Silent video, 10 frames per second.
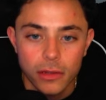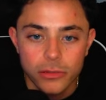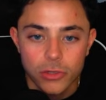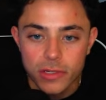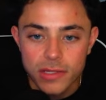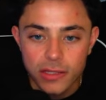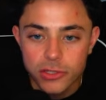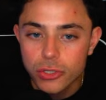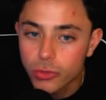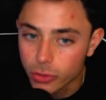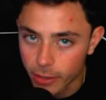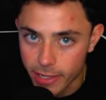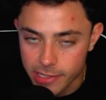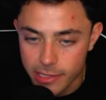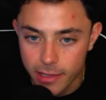So it's not too
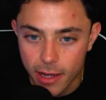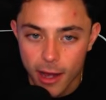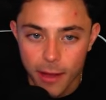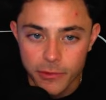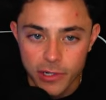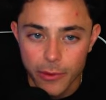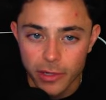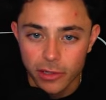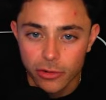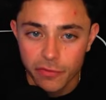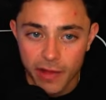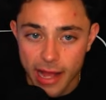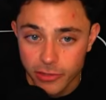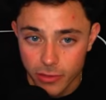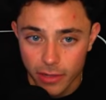crazy. Um, sorry, I went a little
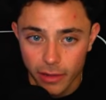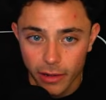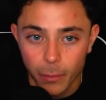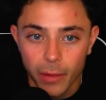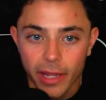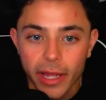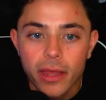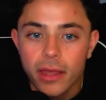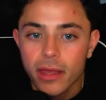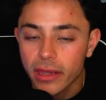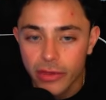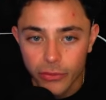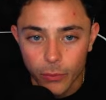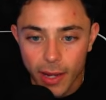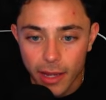fast right there, but
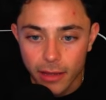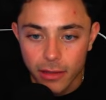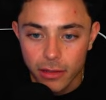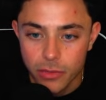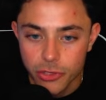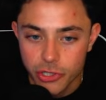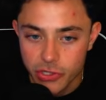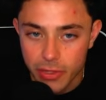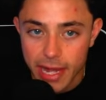either way, you would just do